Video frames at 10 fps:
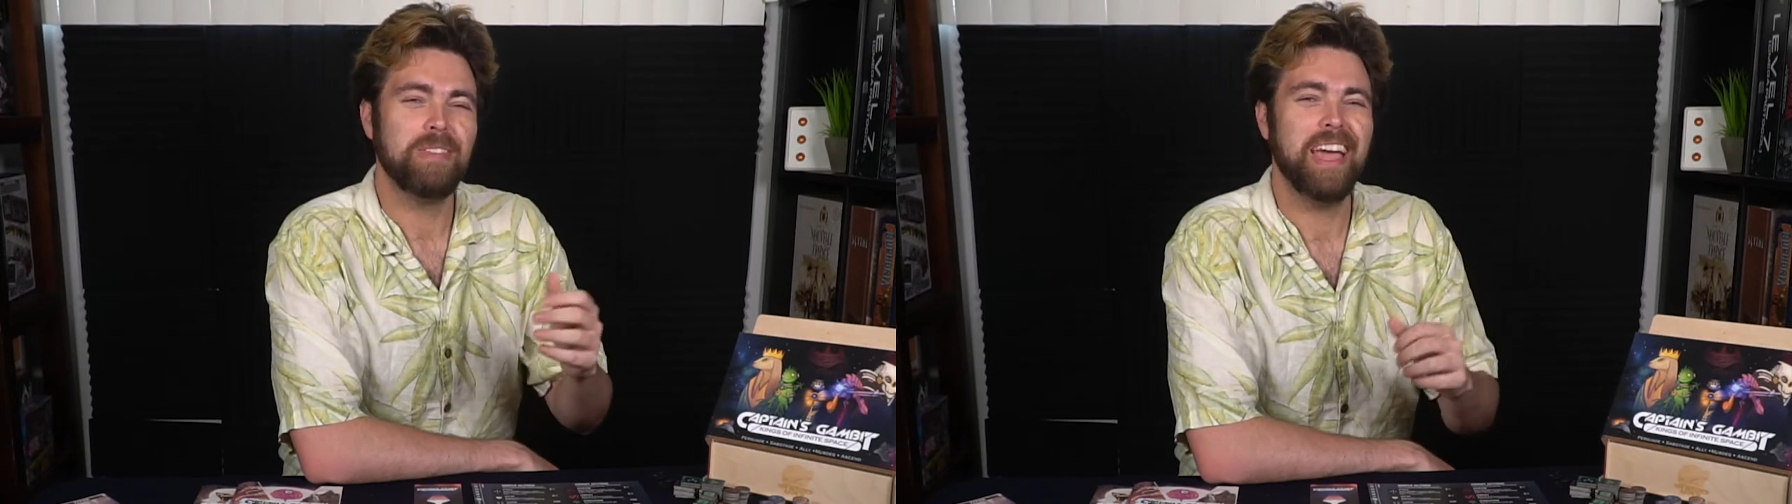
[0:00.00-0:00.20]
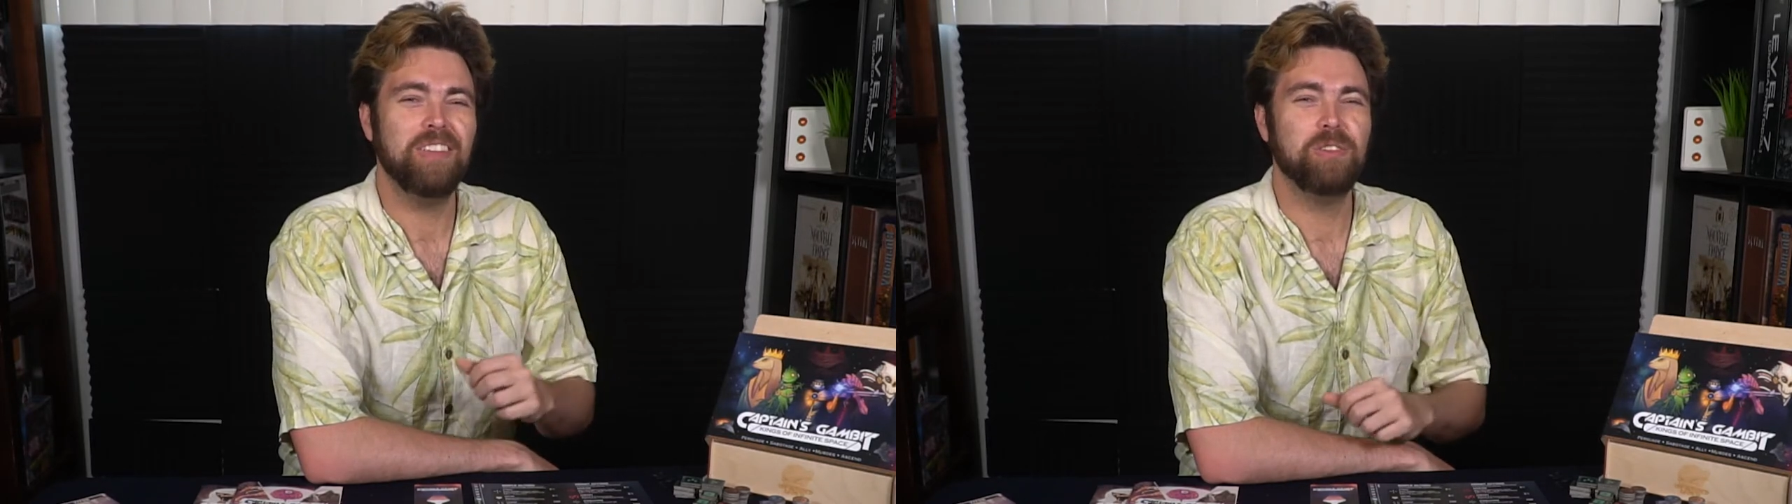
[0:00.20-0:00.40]

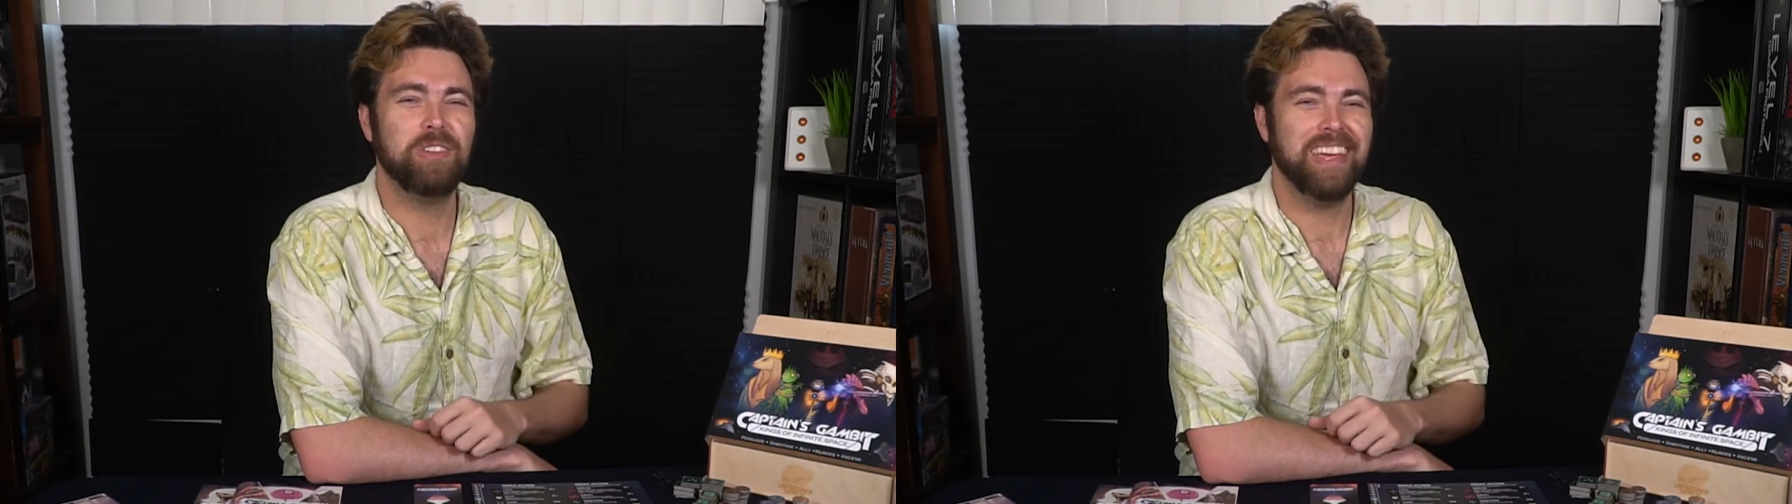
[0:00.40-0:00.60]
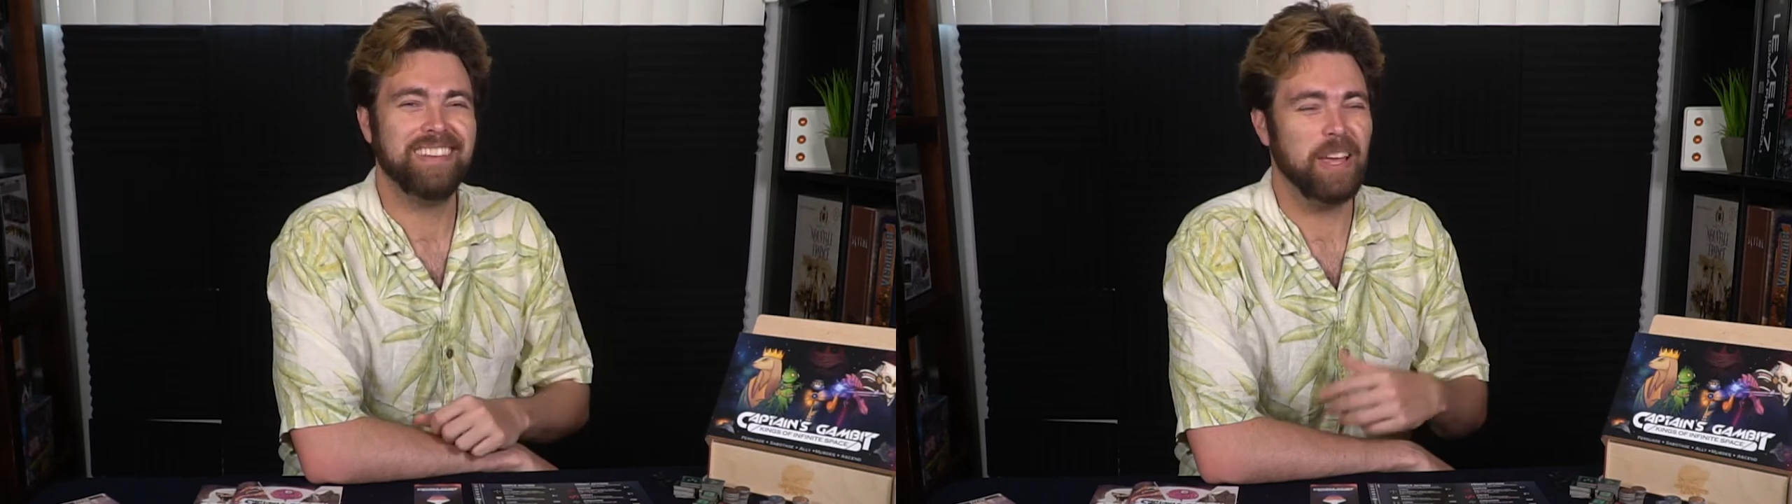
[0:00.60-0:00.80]
and you
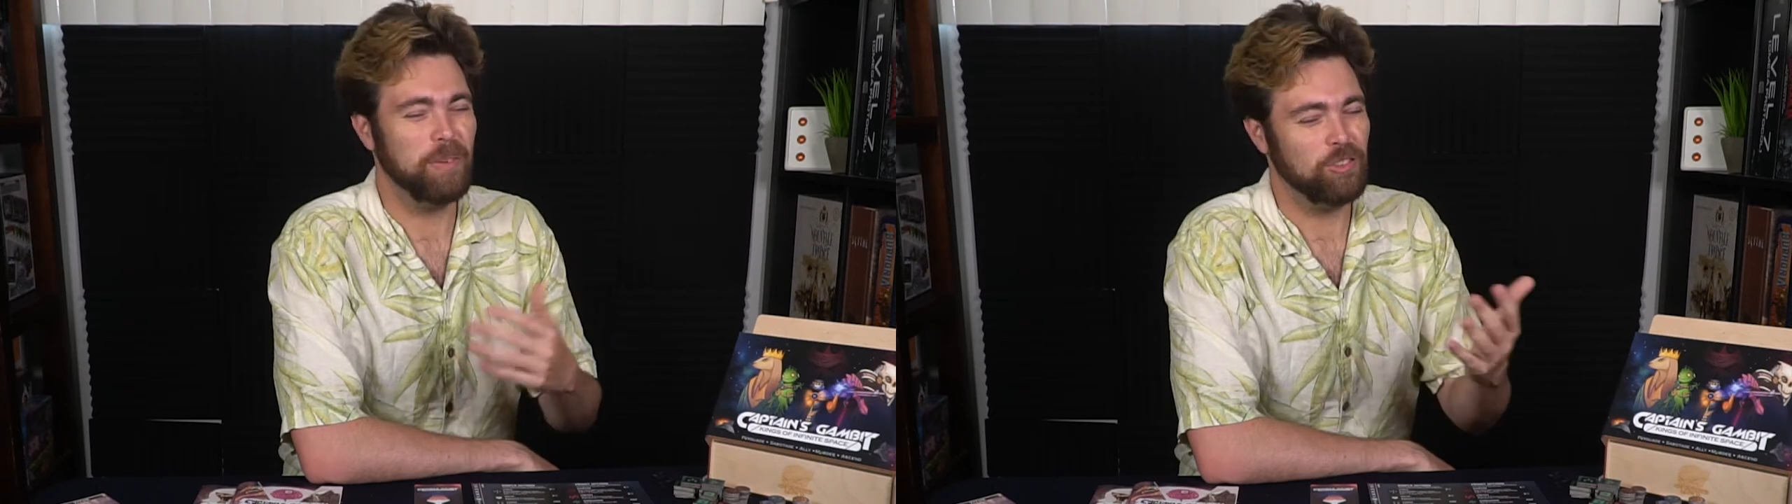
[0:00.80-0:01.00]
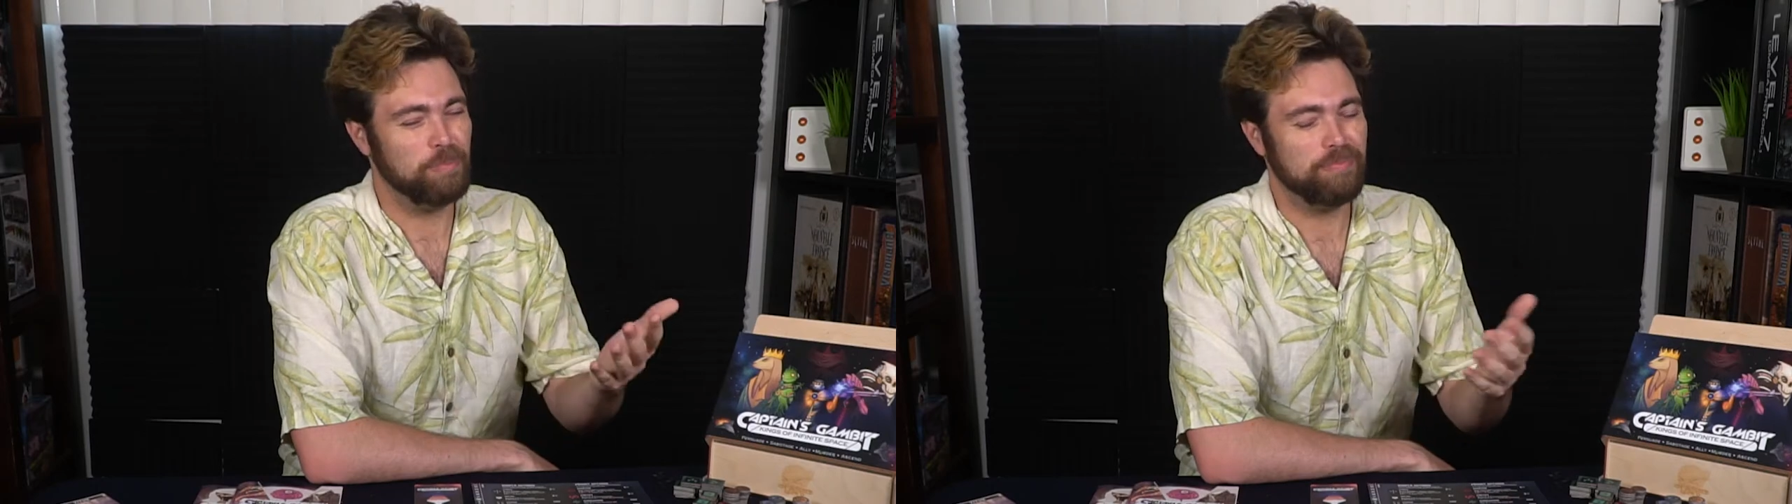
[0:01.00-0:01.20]
take
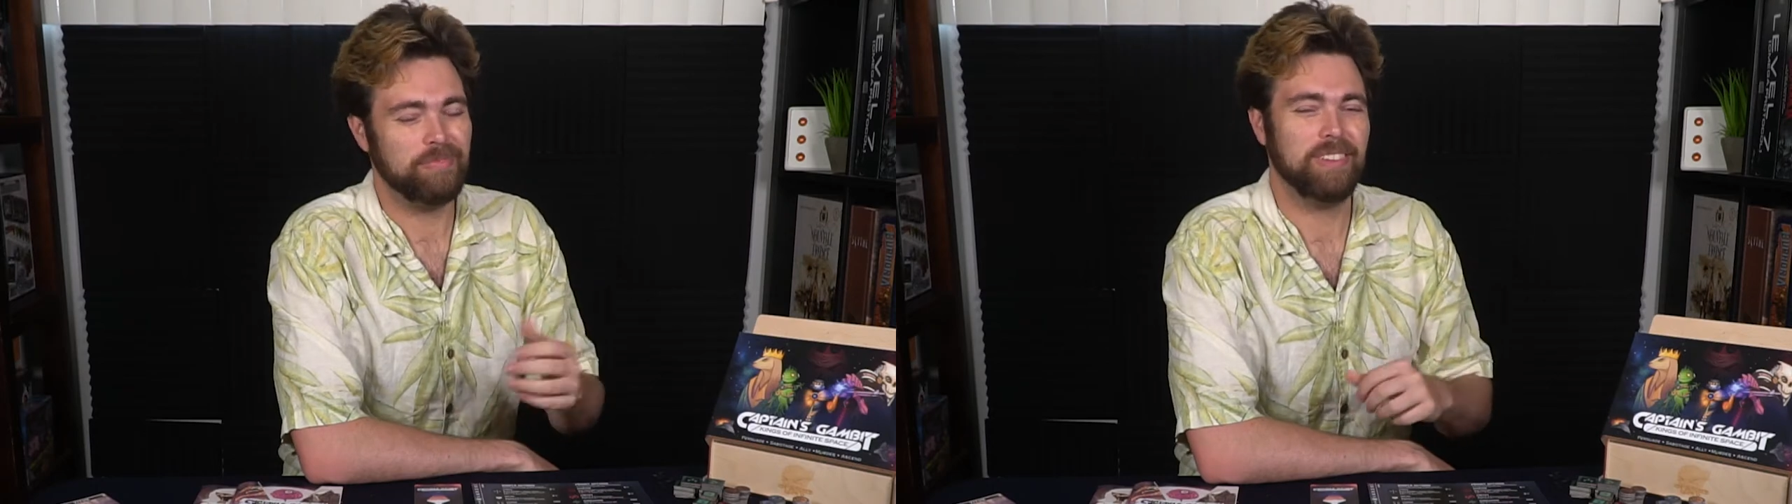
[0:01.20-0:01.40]
damage,